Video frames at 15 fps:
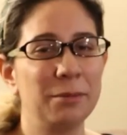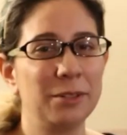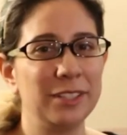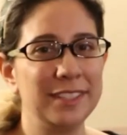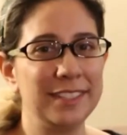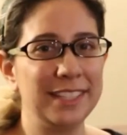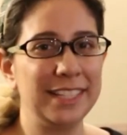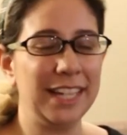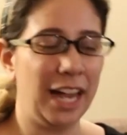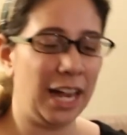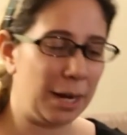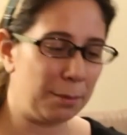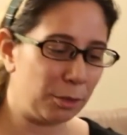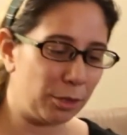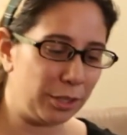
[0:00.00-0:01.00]
I'm Christy.
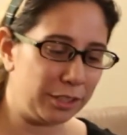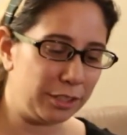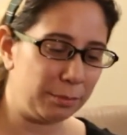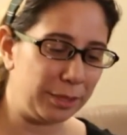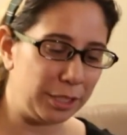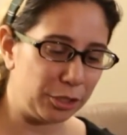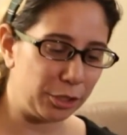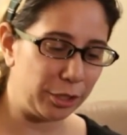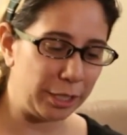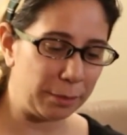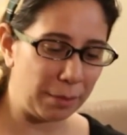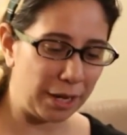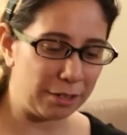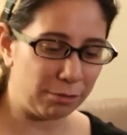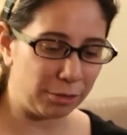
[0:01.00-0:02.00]
I'm going to be
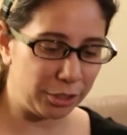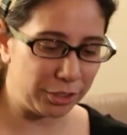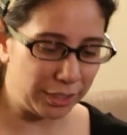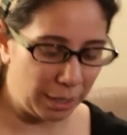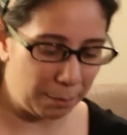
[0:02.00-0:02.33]
doing my first